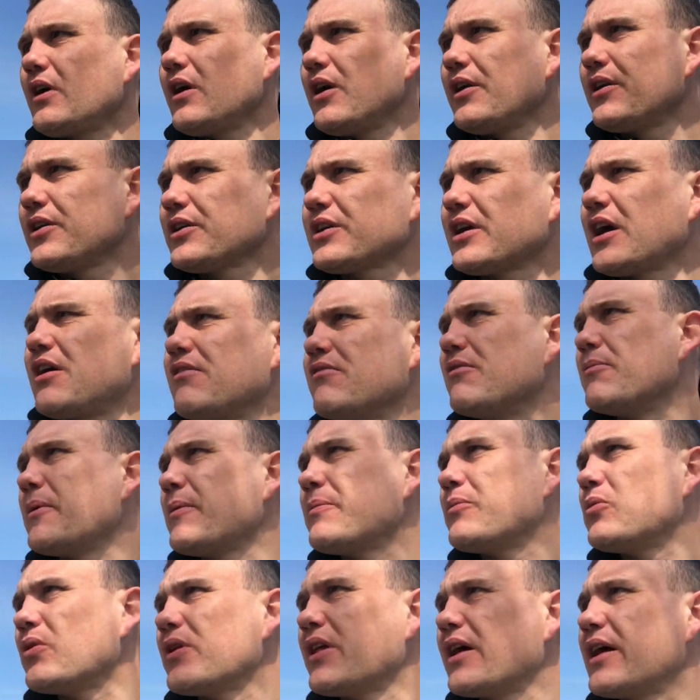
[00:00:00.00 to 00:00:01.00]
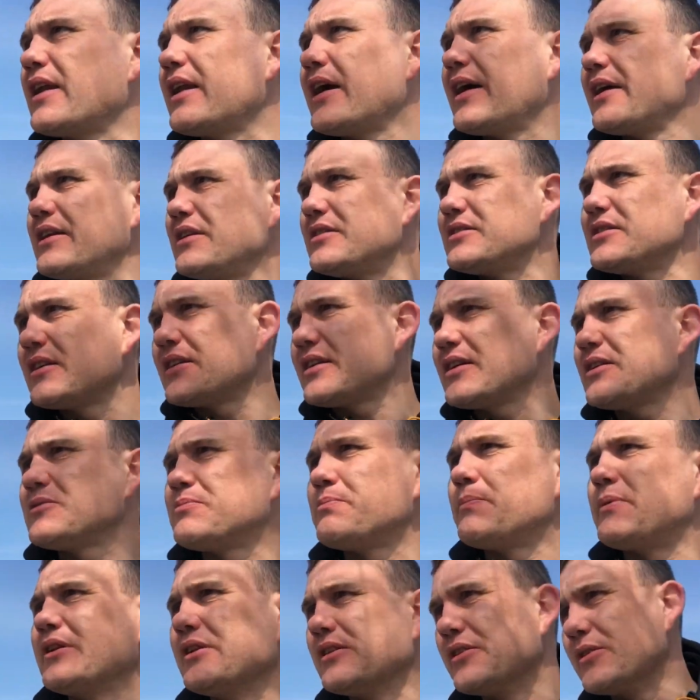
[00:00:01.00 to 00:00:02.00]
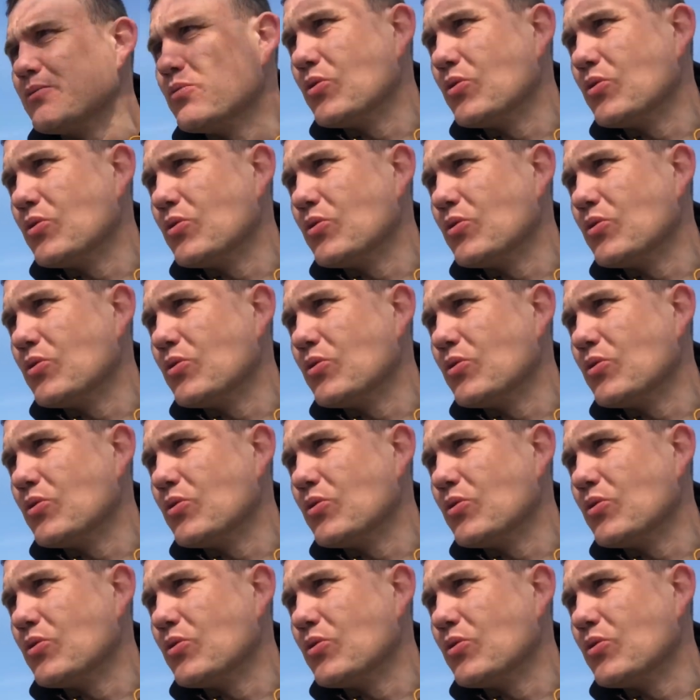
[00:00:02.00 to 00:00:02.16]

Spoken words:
And I can't remember what that lady said this building